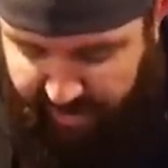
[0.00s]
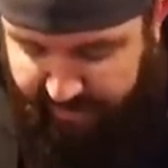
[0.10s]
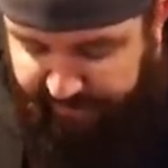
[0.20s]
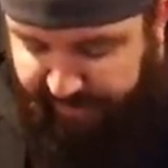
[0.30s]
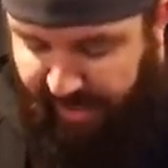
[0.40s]

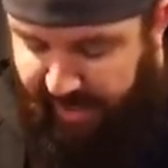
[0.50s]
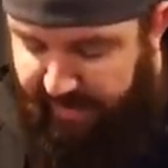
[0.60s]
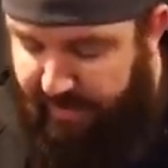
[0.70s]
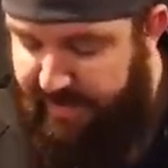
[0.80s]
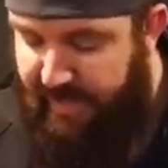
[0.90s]
M5,
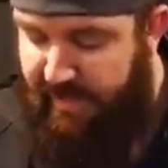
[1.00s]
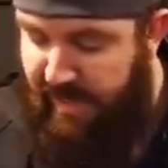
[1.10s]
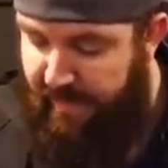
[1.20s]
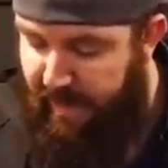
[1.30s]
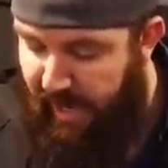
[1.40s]

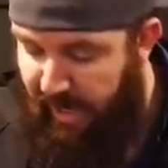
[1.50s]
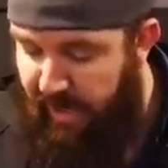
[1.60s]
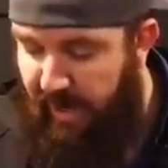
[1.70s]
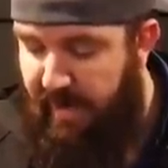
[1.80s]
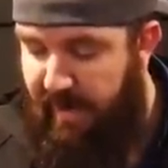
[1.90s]
M6, M8,
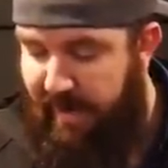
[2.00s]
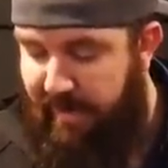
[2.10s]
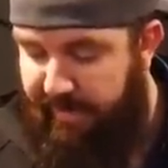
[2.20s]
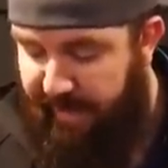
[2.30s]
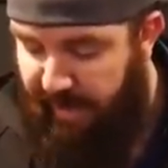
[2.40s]
and then in
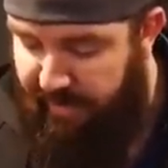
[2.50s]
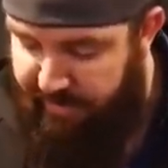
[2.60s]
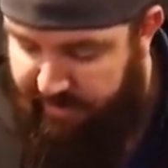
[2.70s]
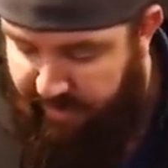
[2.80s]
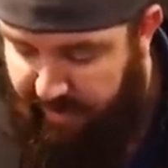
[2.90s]
the
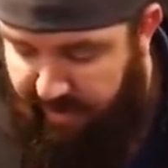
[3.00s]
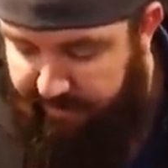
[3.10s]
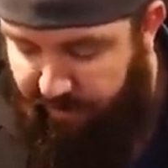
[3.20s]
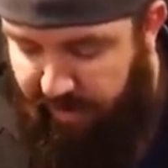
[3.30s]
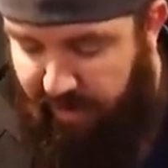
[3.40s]
standards, it
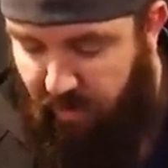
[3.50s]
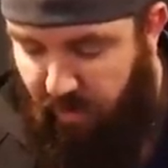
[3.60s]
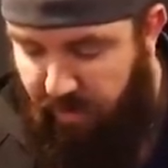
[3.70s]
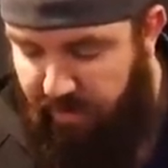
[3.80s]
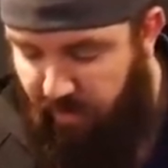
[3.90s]
comes with a
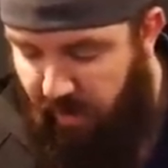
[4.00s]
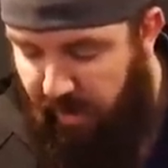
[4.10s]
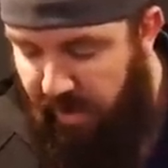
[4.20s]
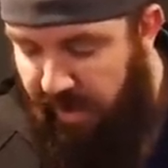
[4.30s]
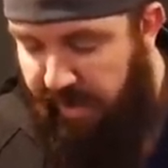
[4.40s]
1/4-20,